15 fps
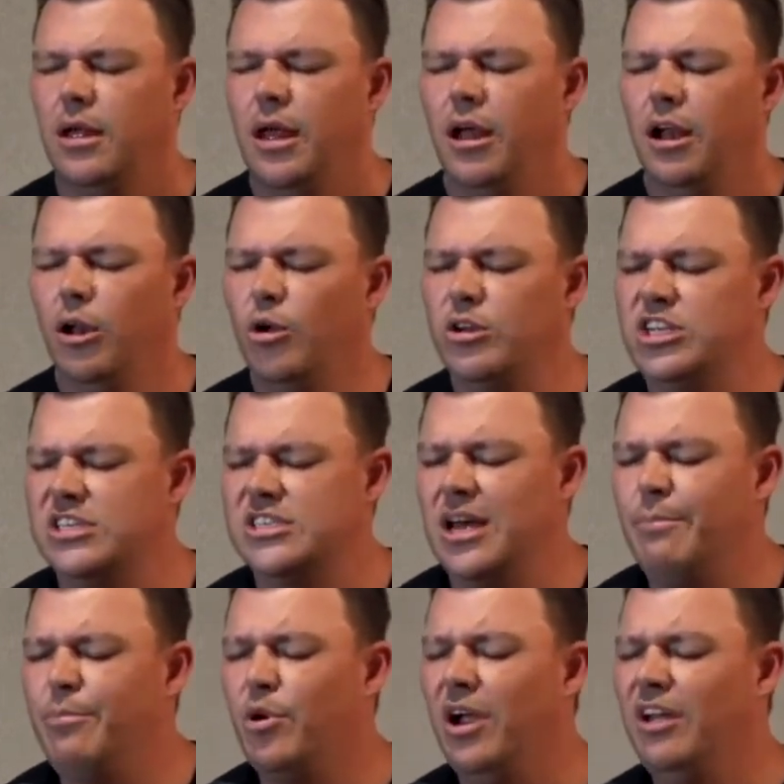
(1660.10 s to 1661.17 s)
Lord Jesus, I
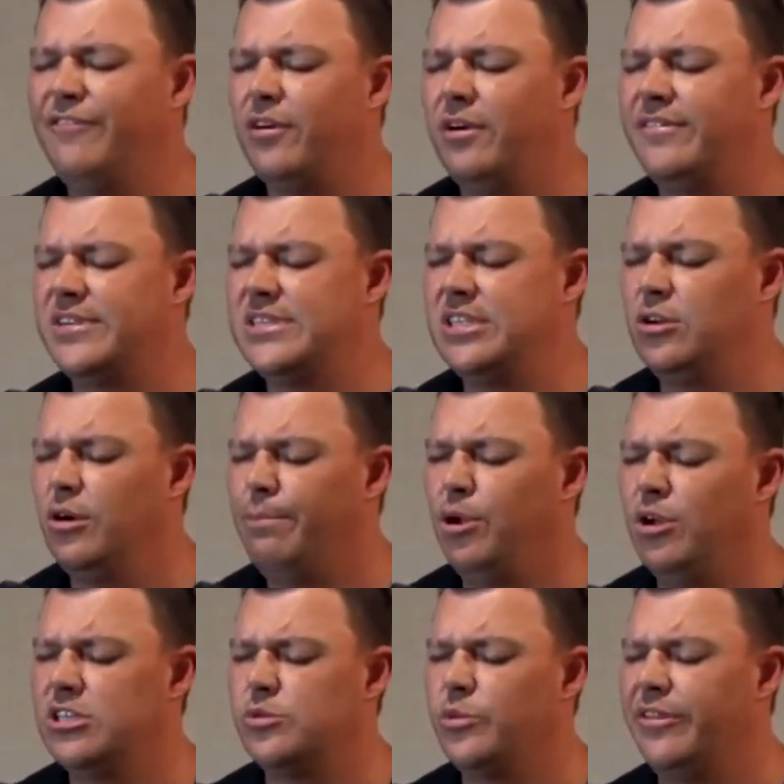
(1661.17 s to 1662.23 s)
pray for every single
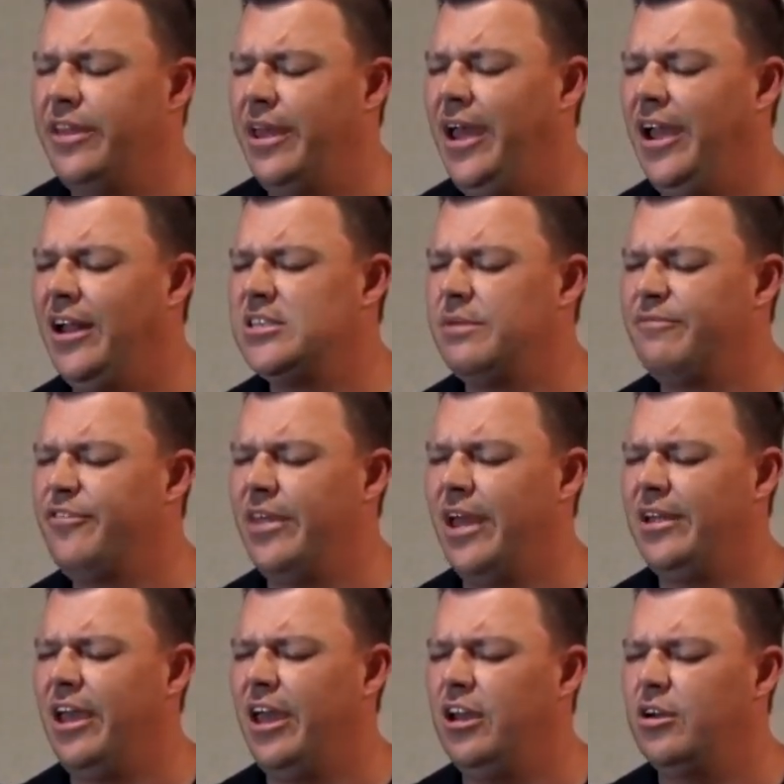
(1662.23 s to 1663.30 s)
person with their hands up for that
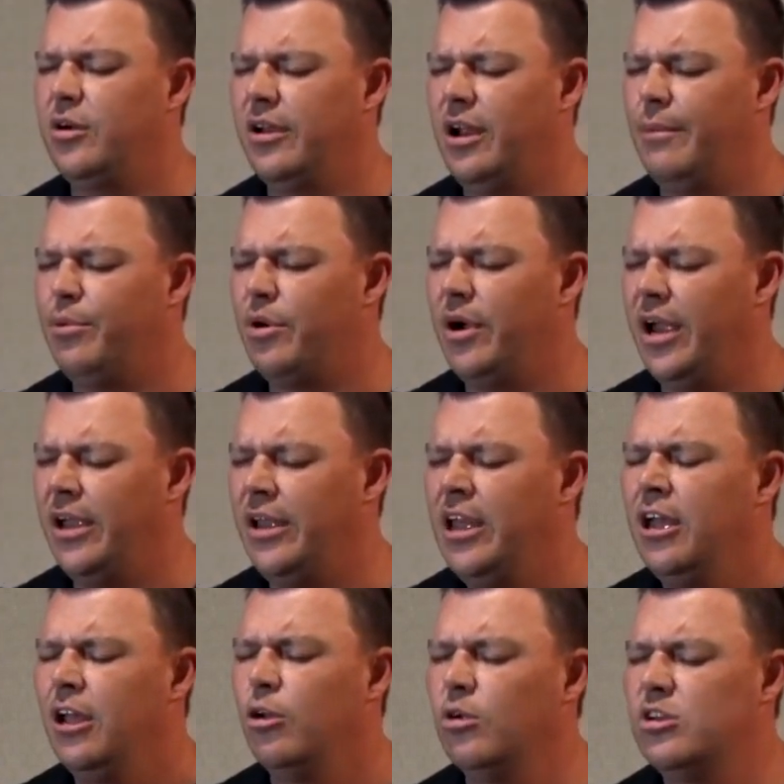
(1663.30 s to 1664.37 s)
category. And I pray,
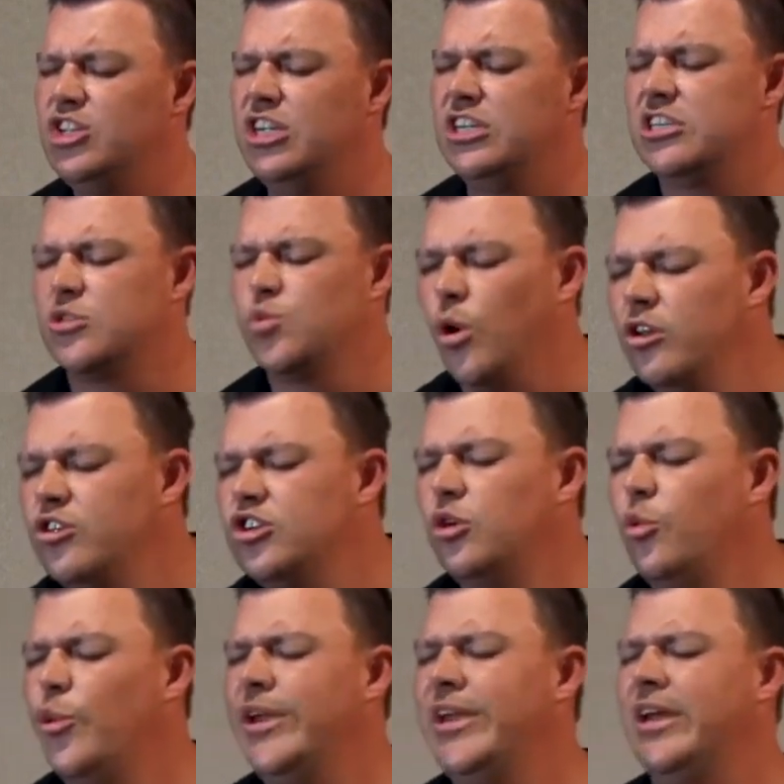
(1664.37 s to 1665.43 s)
Lord Jesus, won't you
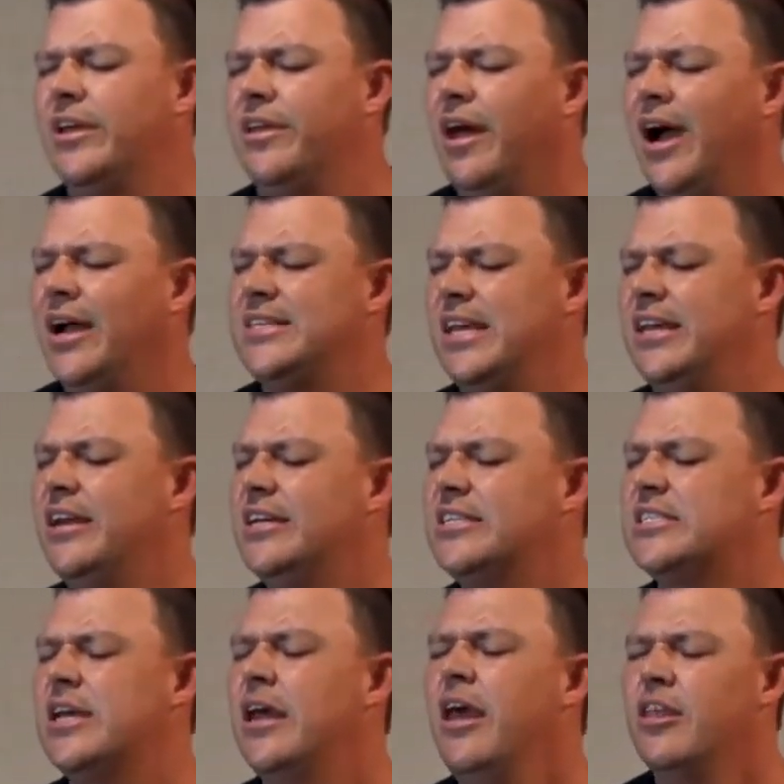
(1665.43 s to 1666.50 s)
reignite in
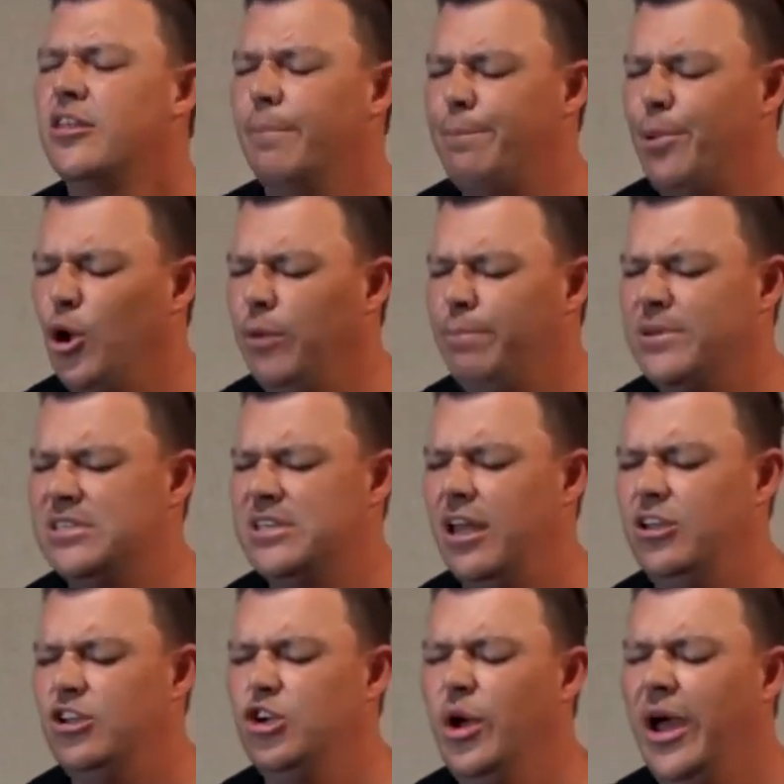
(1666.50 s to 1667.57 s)
us the purpose that
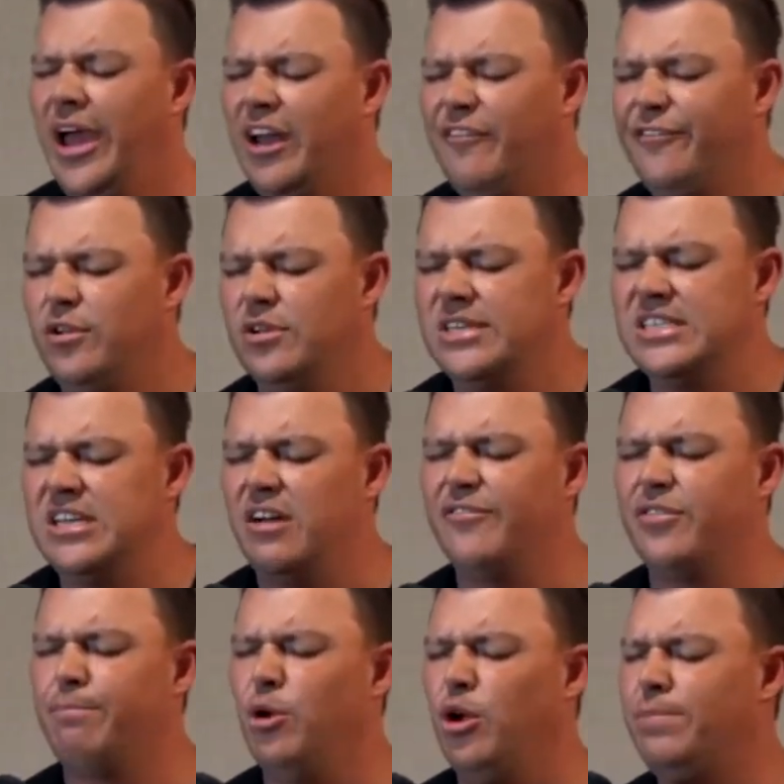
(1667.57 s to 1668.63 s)
you had for yourself, the
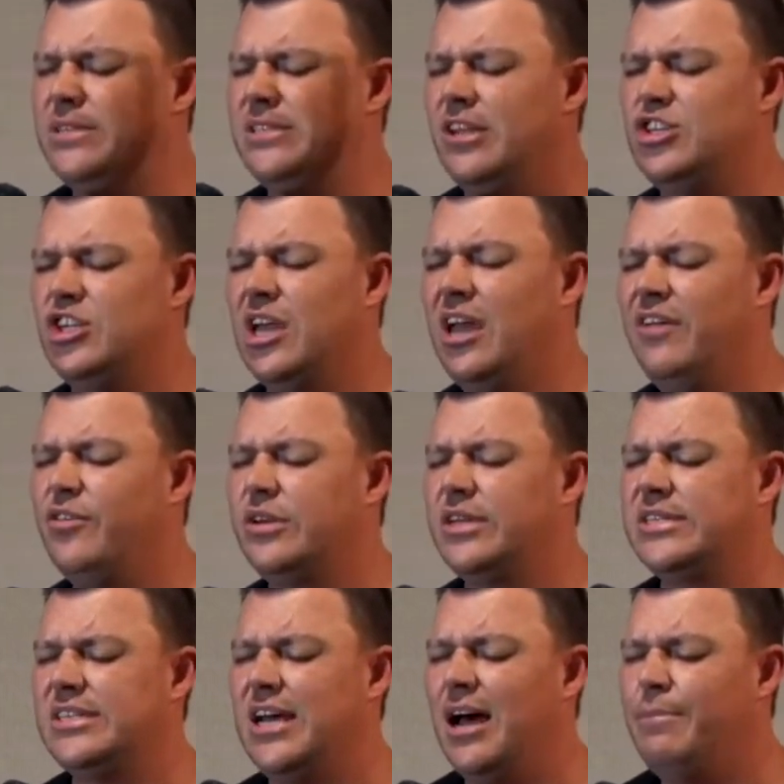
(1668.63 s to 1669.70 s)
purpose that you gave your
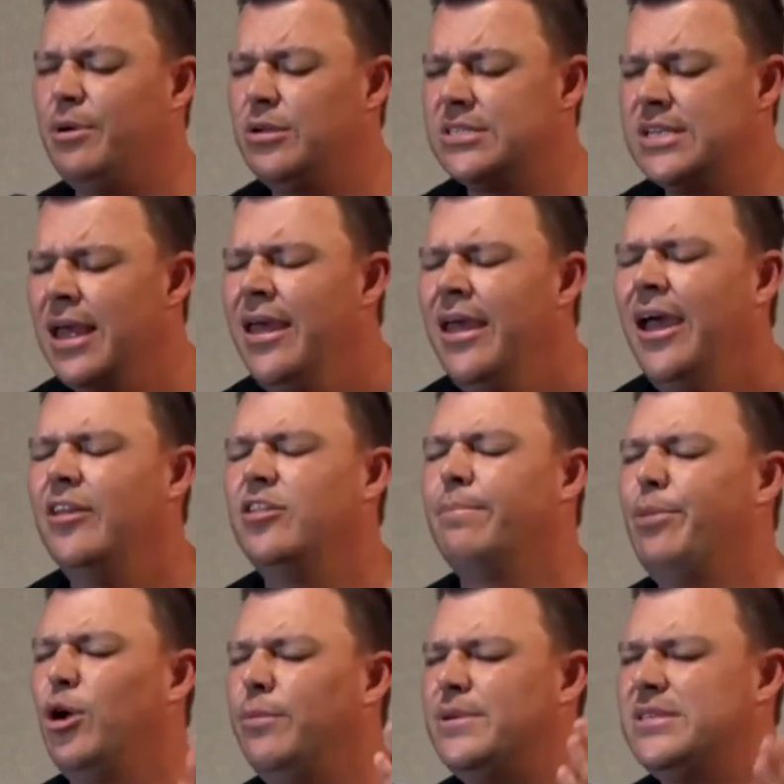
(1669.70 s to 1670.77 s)
disciples, and the
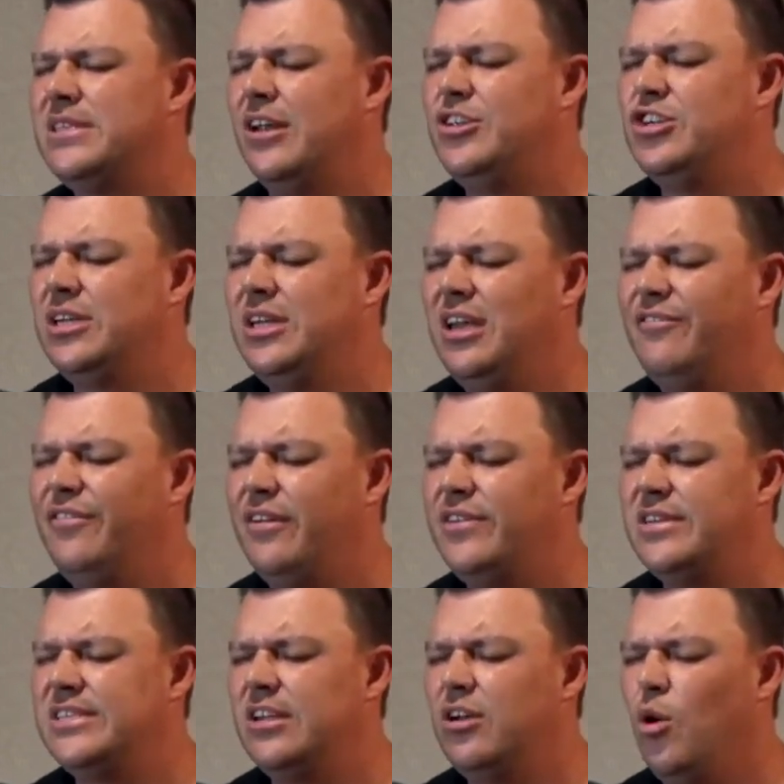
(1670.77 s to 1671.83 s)
purpose that you give every
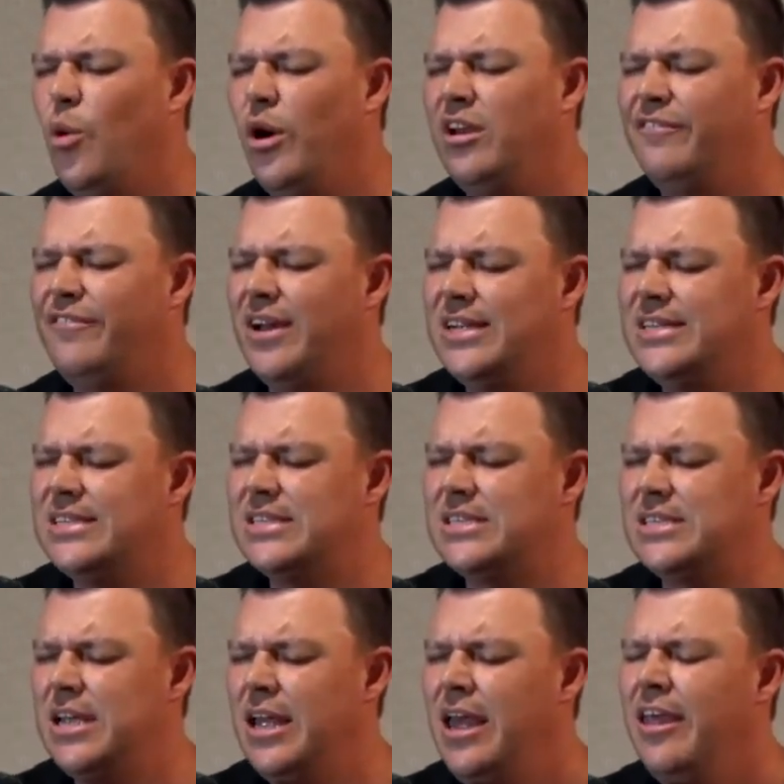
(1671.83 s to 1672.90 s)
single one of us,
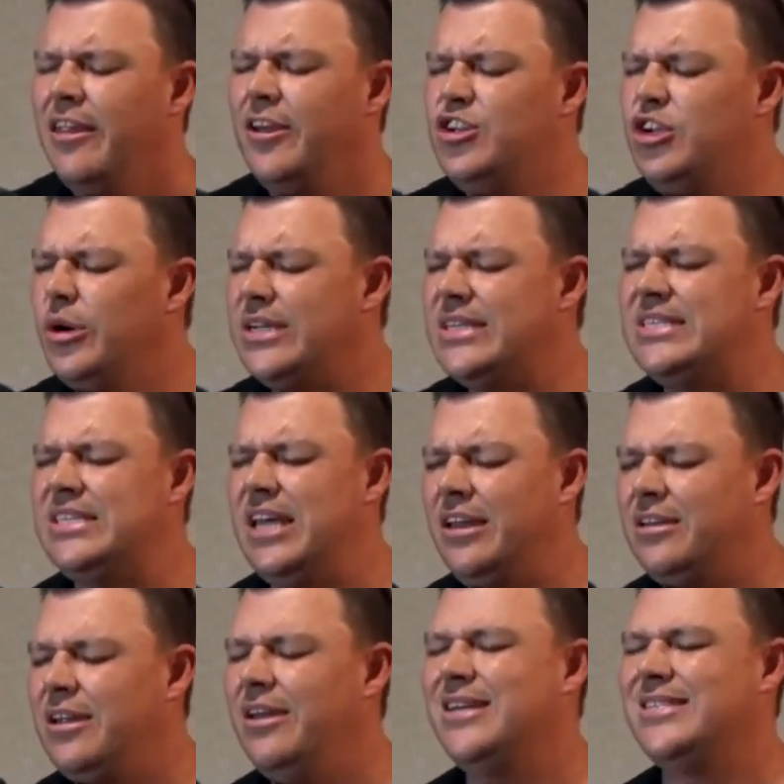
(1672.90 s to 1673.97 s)
that you are
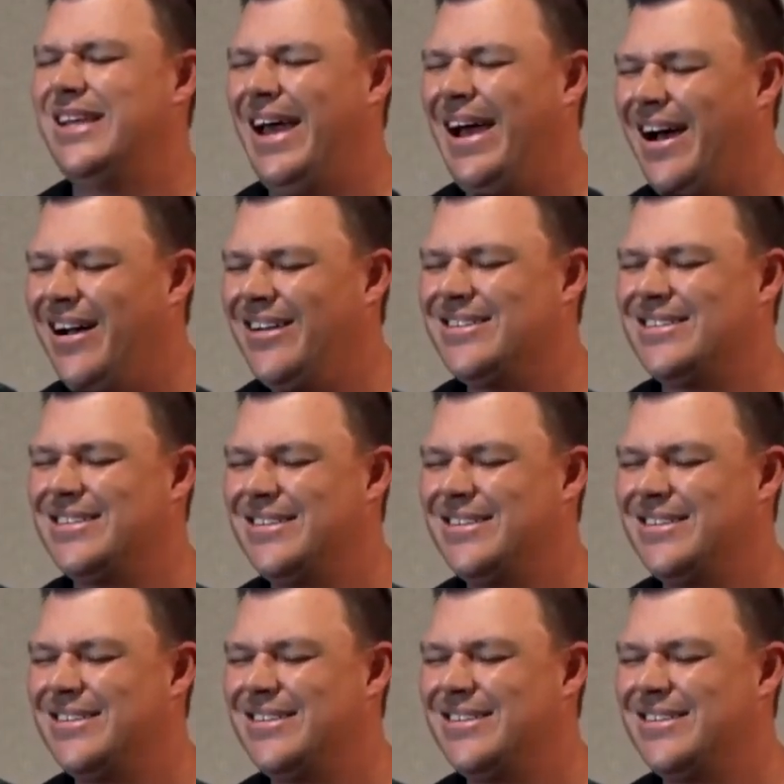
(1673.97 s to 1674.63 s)
sending us out.